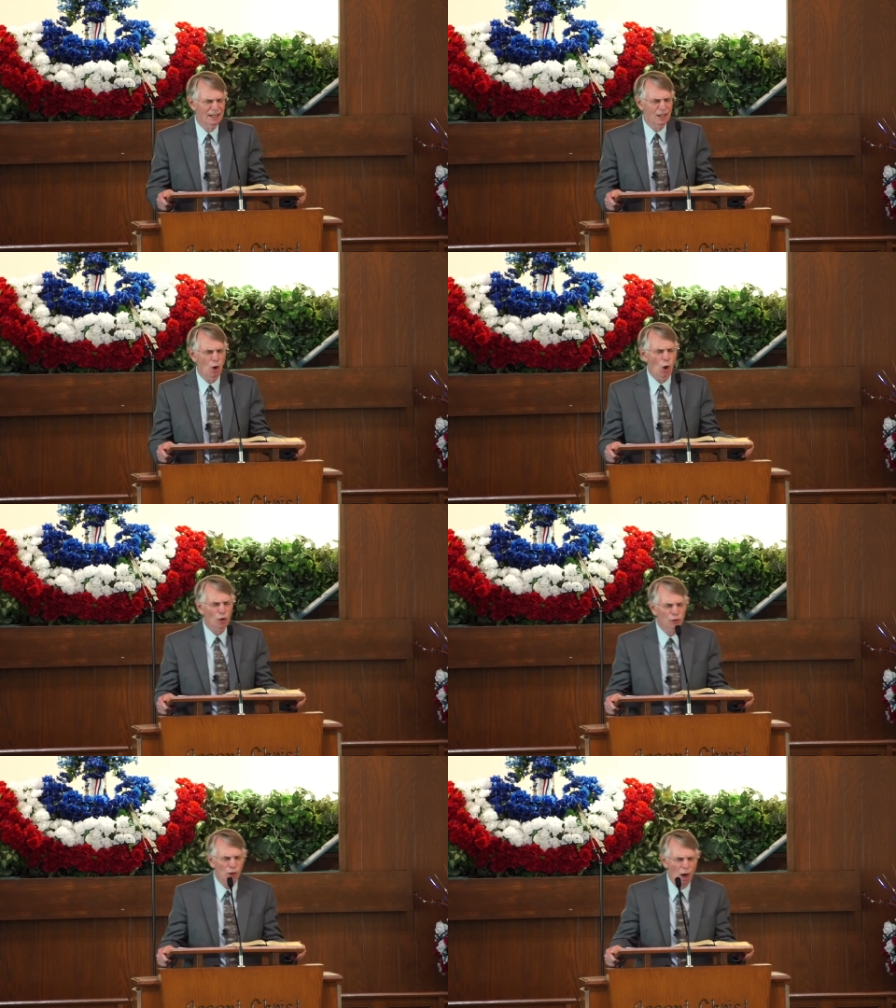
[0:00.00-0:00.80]
can
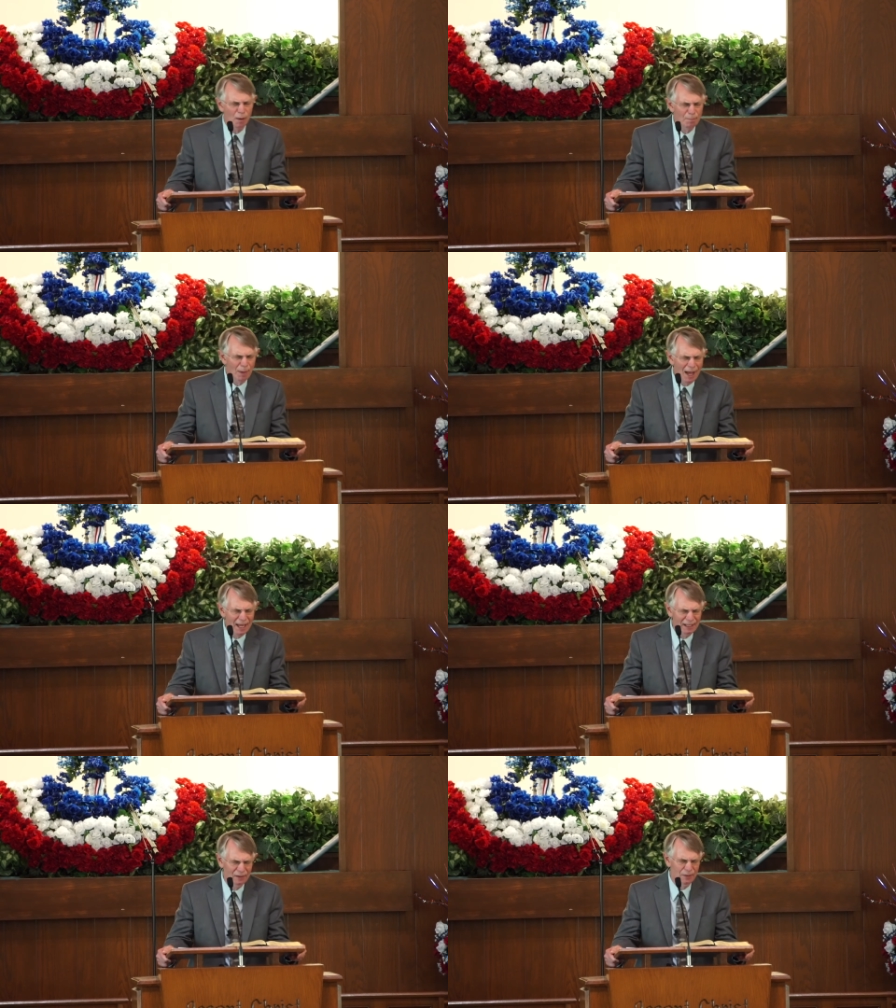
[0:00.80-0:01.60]
alter our
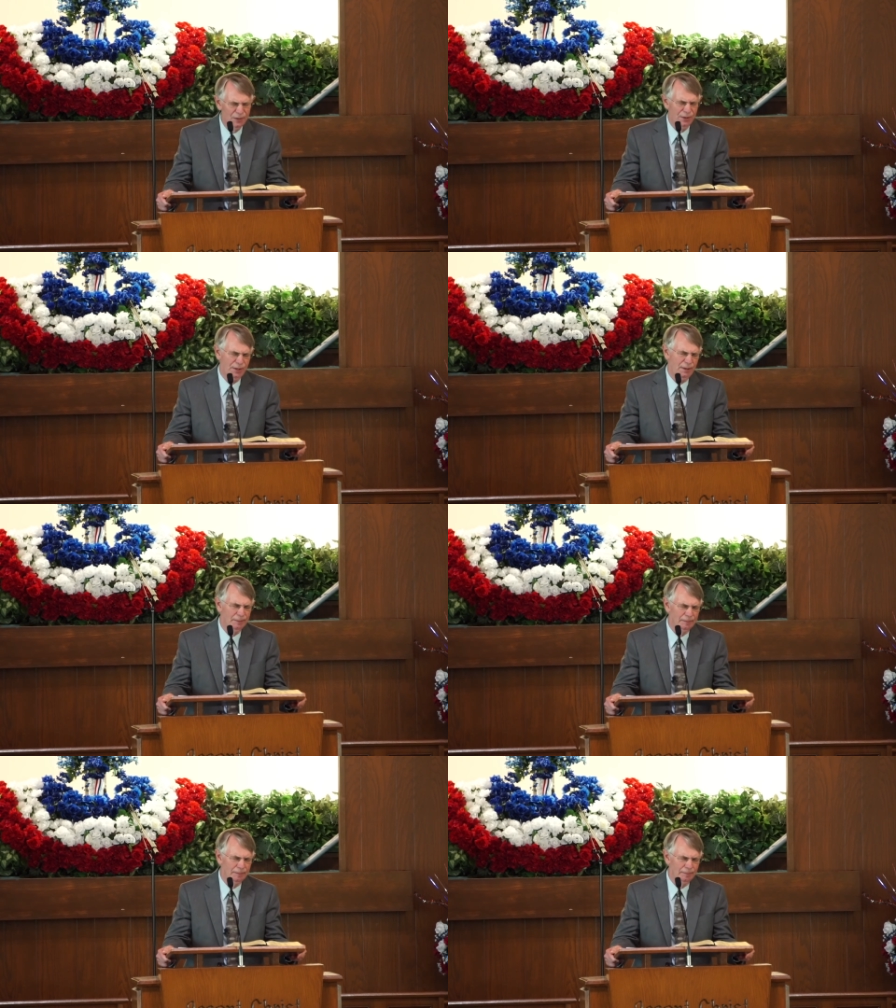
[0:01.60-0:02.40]
minds,
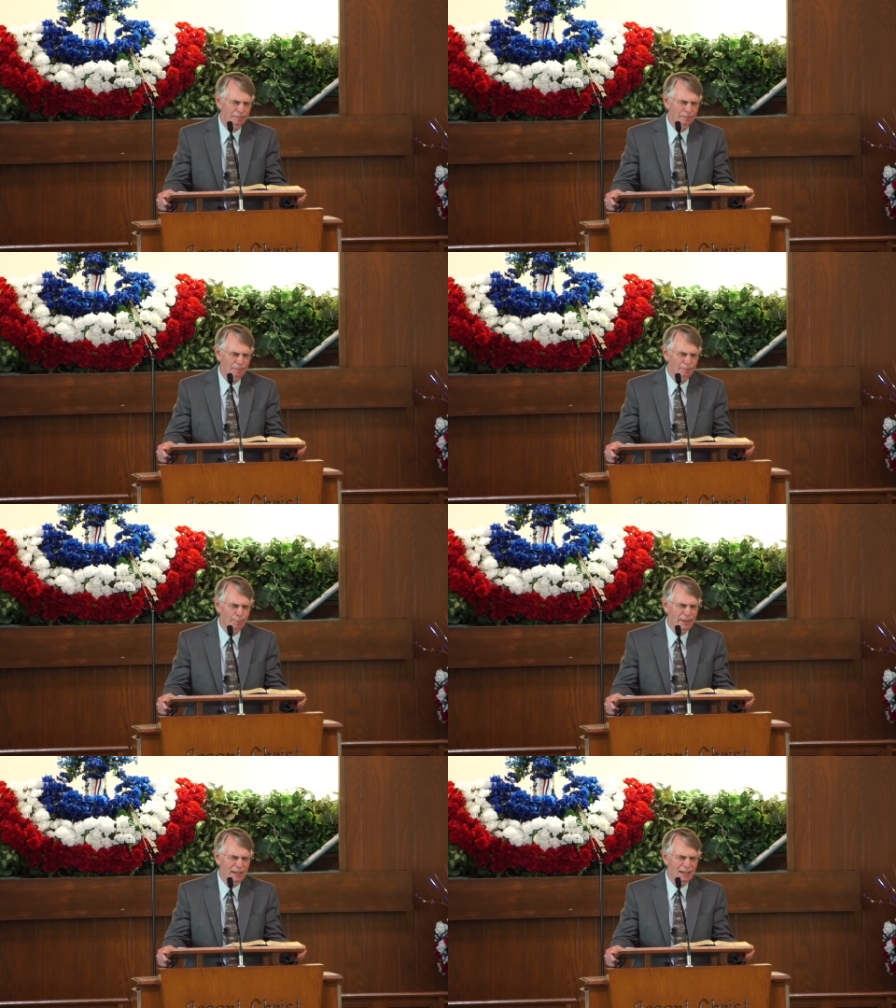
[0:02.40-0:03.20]

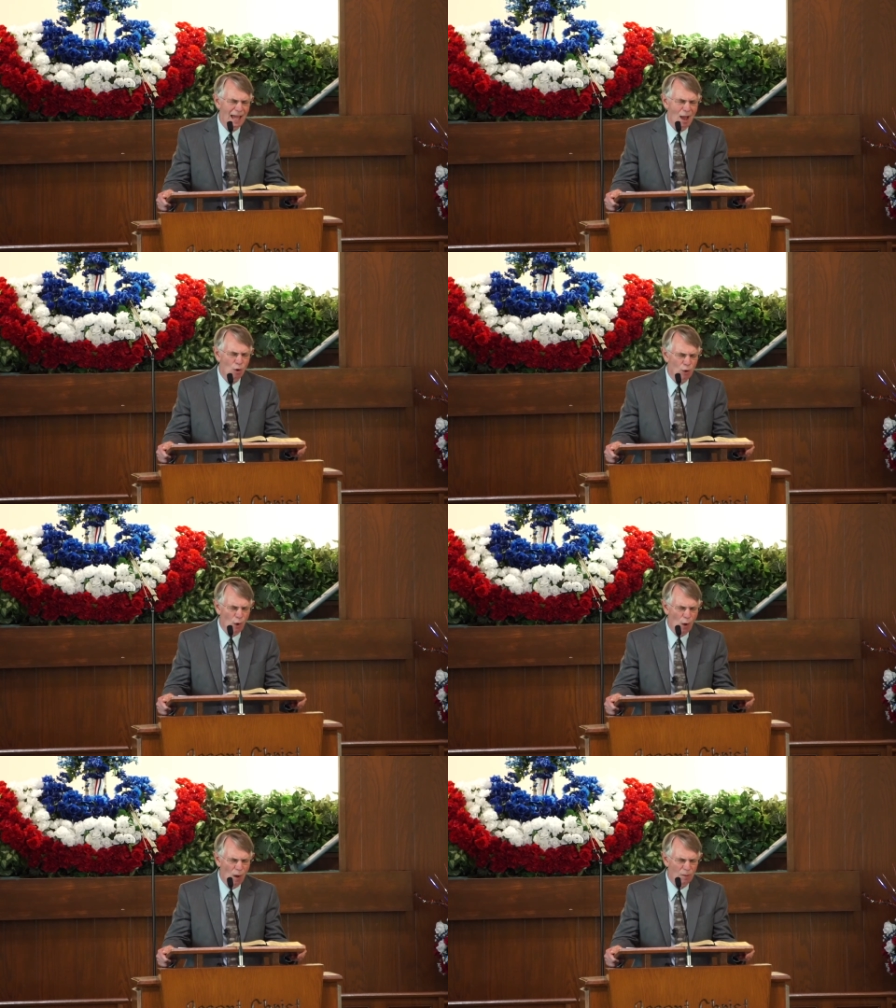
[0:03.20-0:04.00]
be it
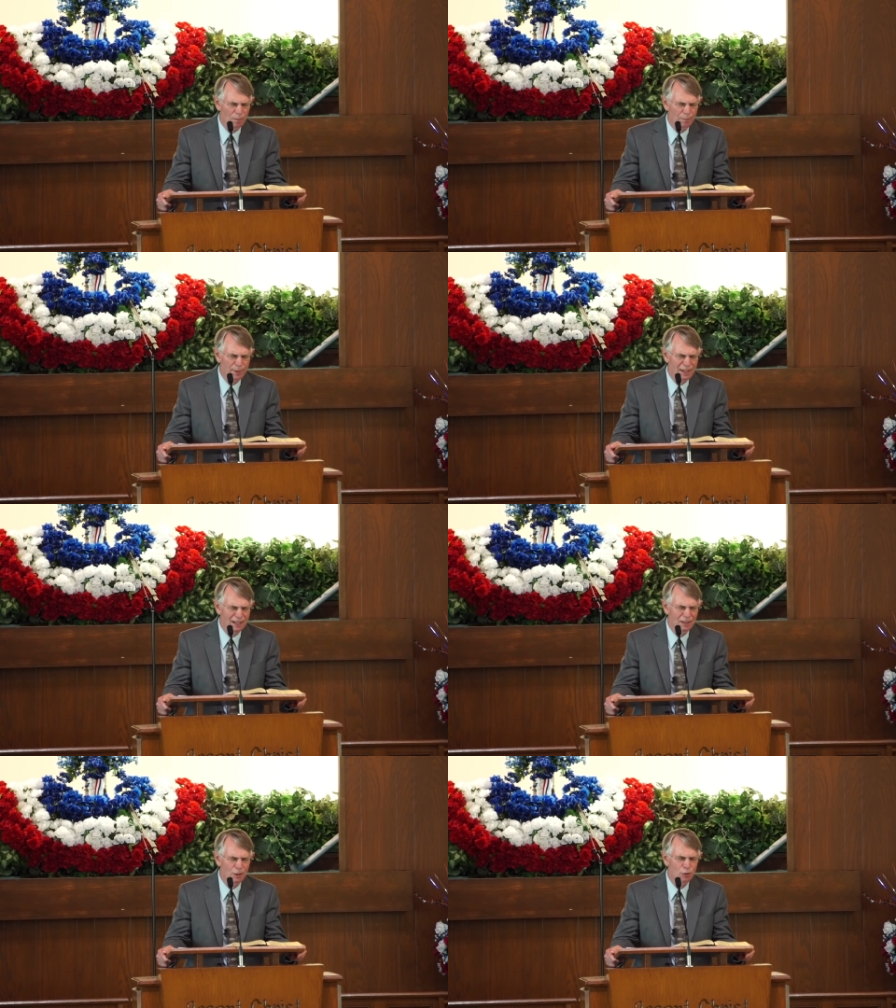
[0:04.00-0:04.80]
alcohol, be it